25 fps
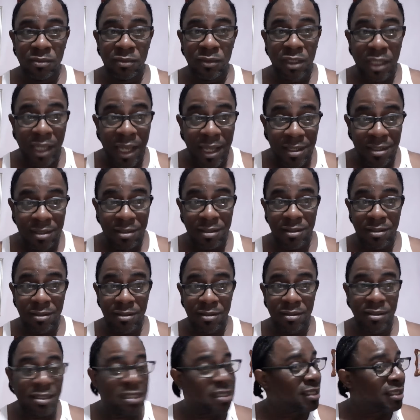Yes,
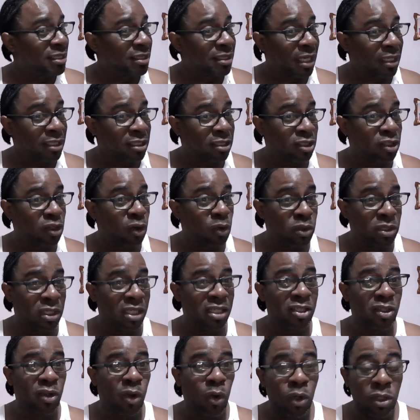this is not
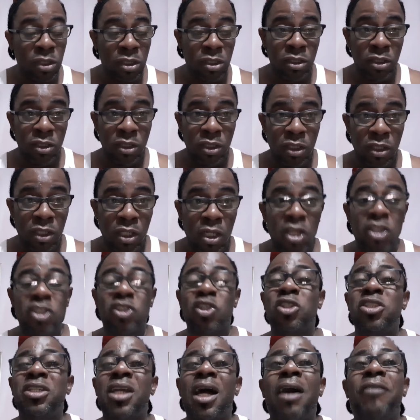sounding good.
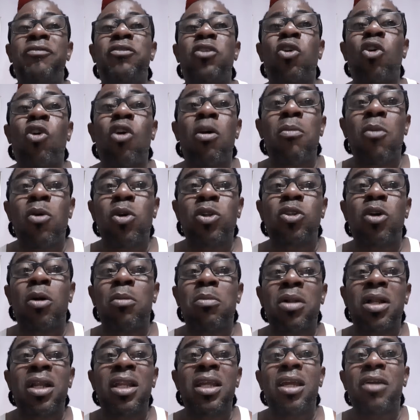So she have to come out
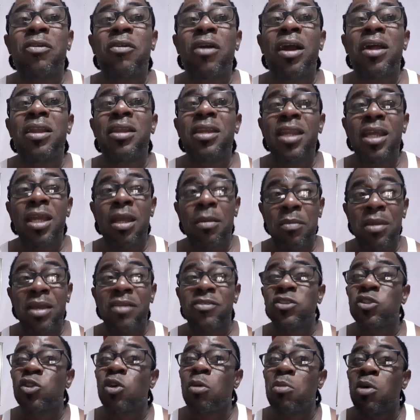and clear her name if
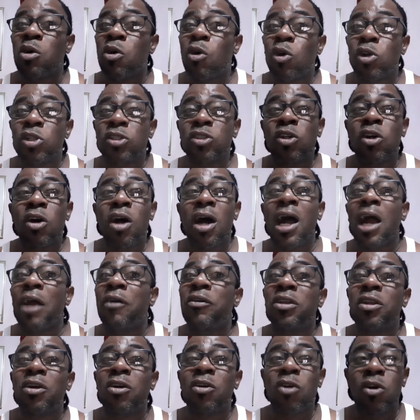something goes up or
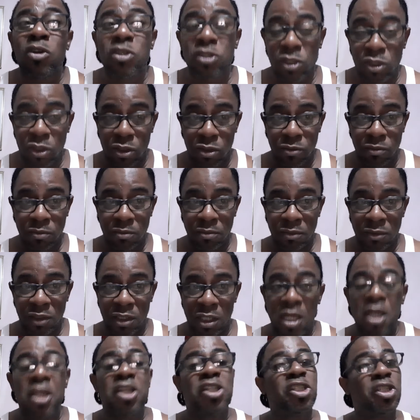it not goes up.
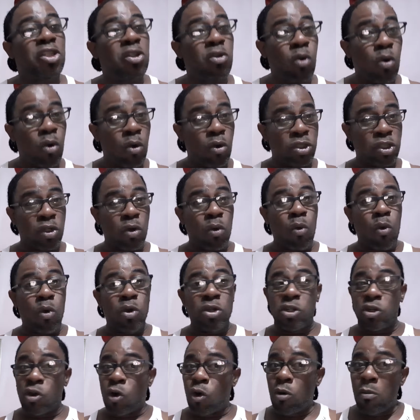She owe
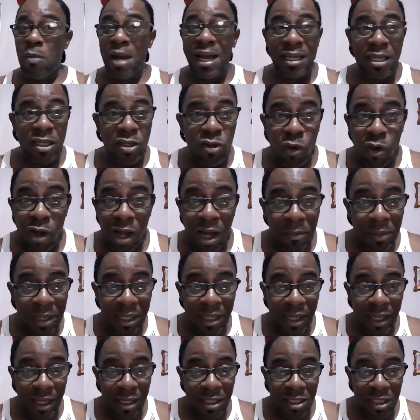nobody no
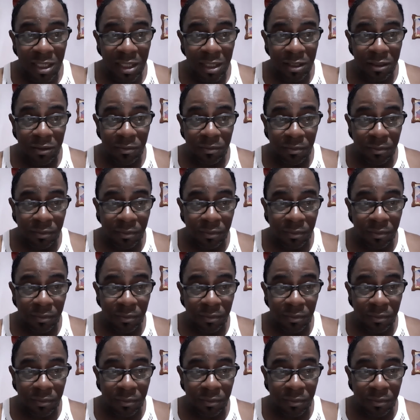obligation.